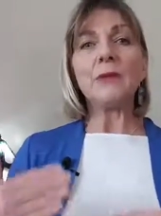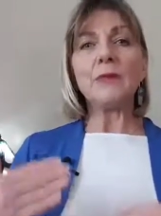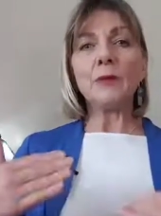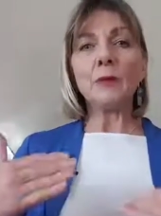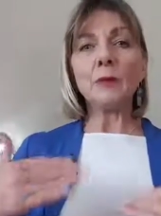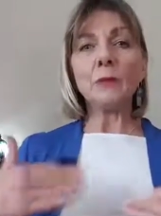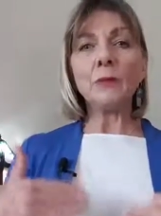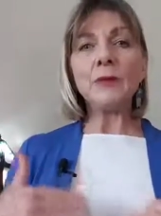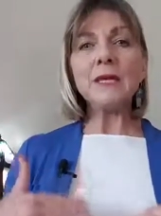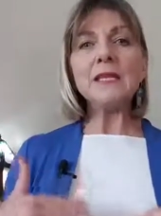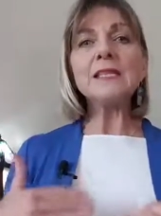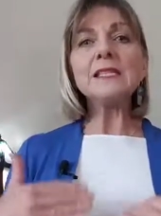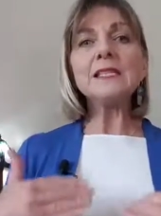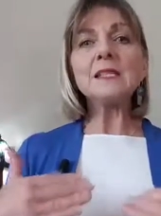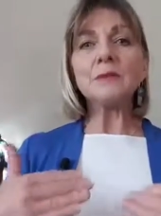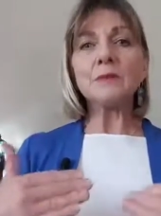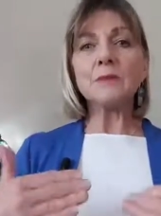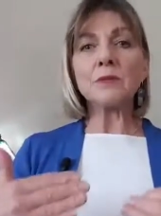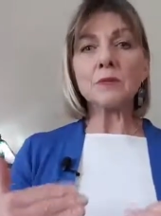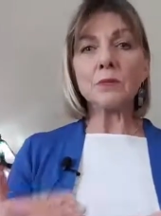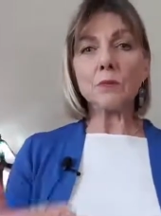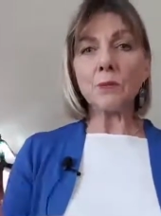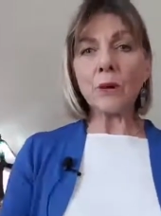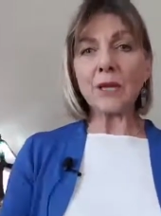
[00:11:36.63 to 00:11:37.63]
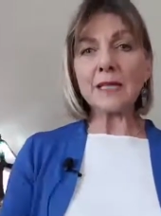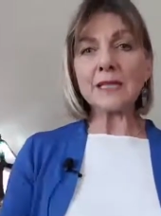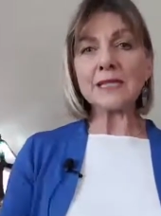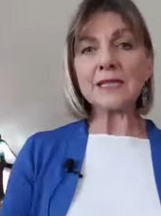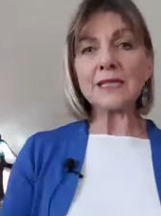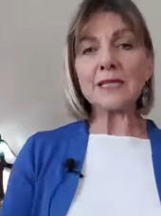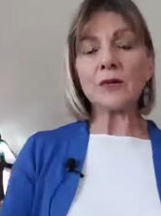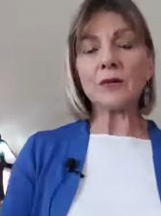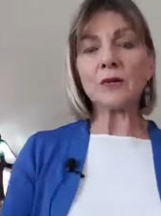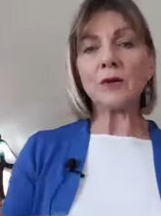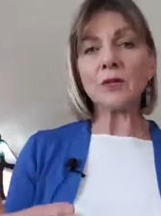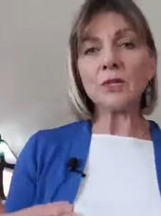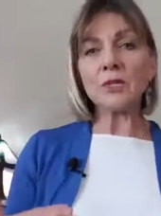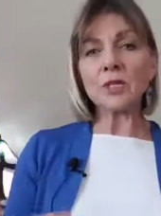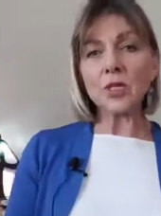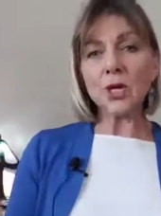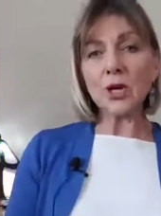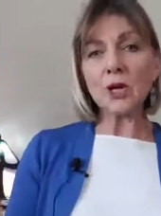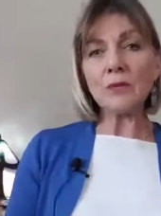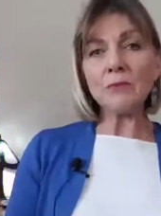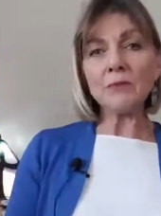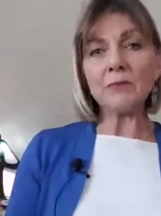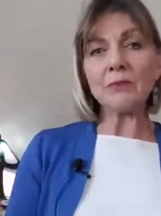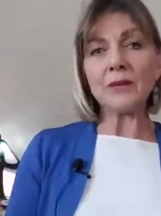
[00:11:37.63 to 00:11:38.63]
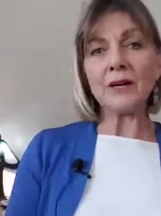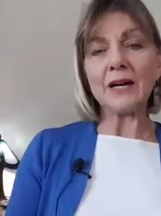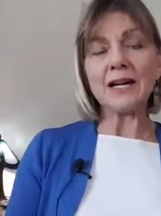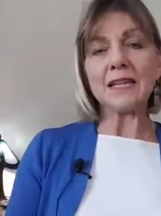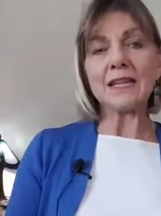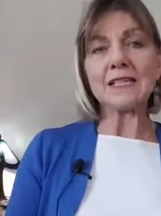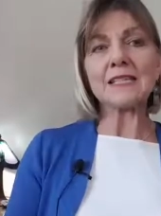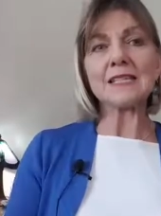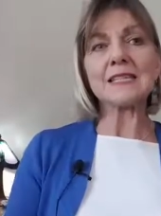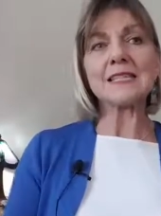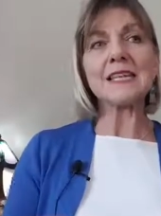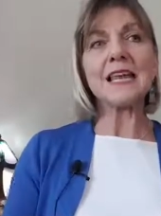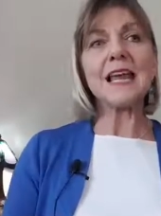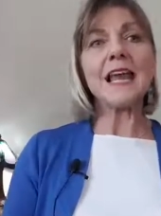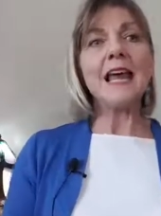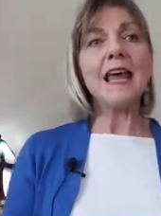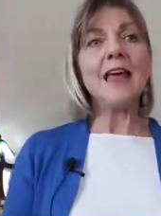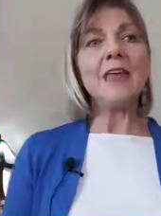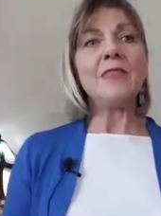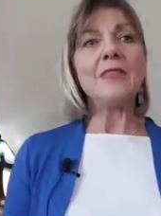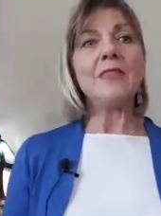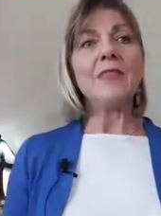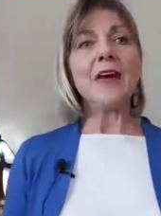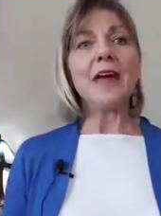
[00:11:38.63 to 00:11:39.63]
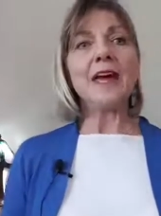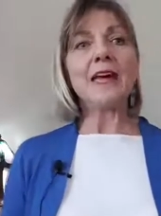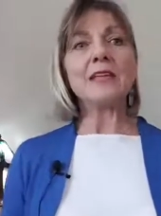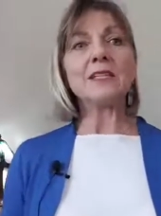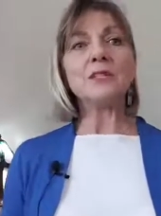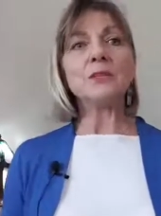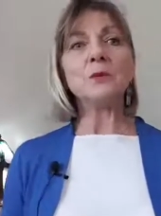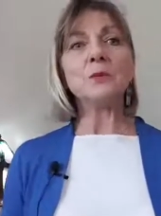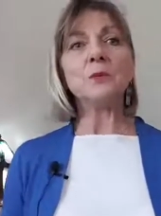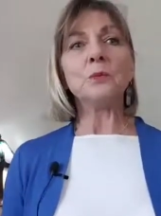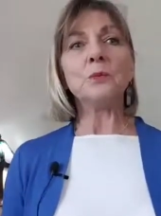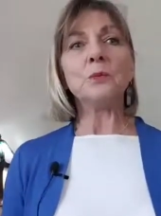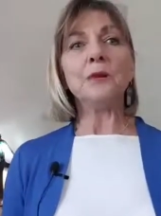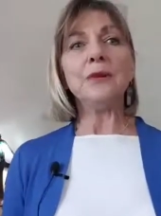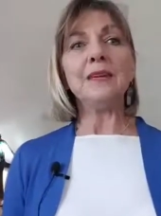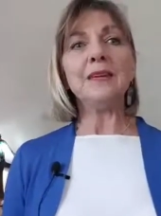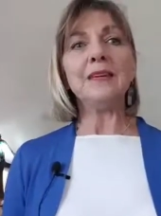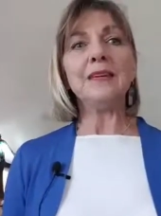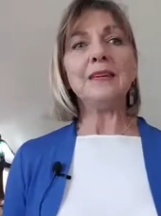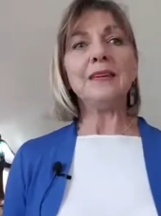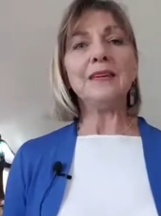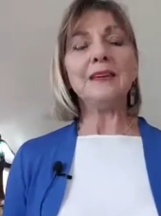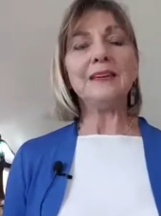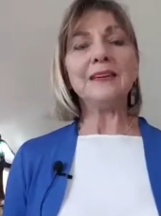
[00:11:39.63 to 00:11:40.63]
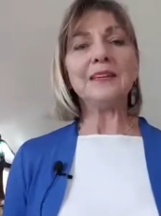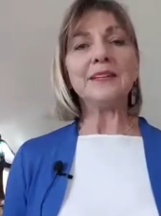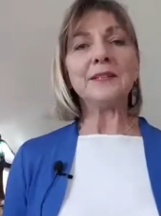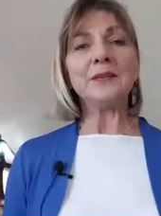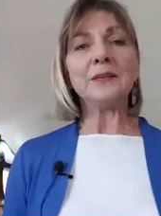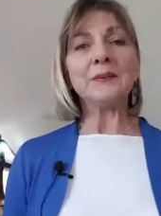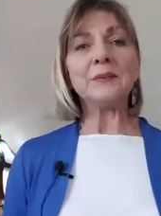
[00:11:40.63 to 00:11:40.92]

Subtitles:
but there'll be some ones that are on top for us that we,